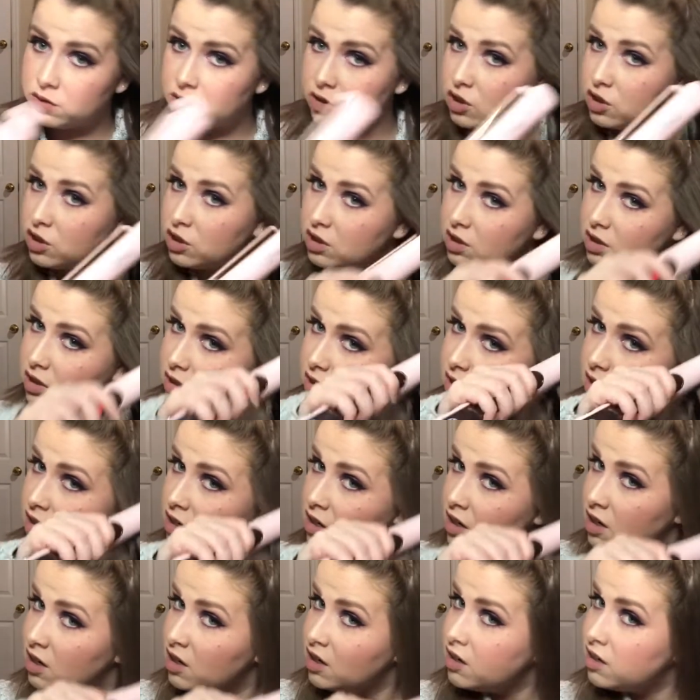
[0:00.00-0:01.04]
is just
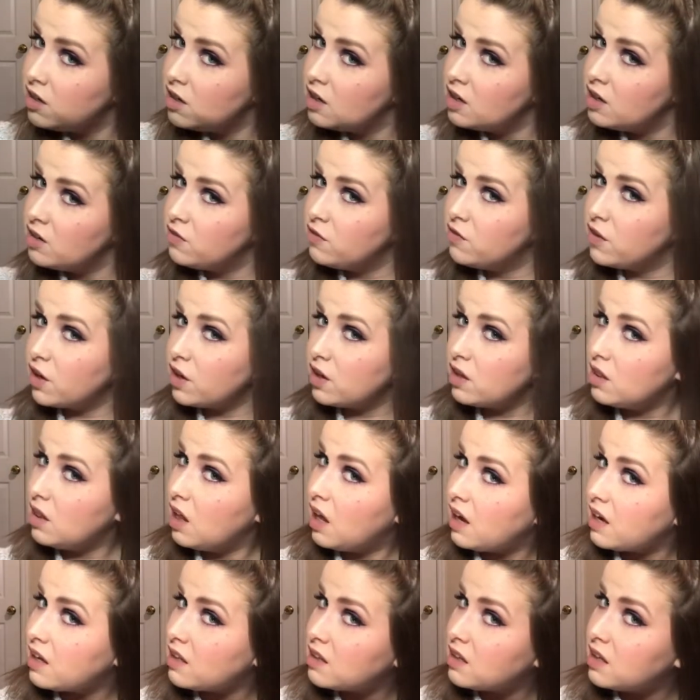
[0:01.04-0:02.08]
very
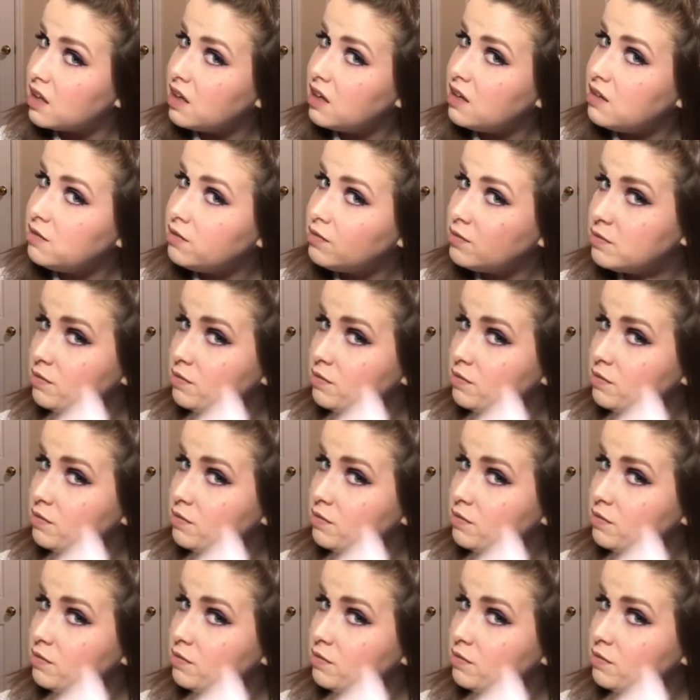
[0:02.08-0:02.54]
lightly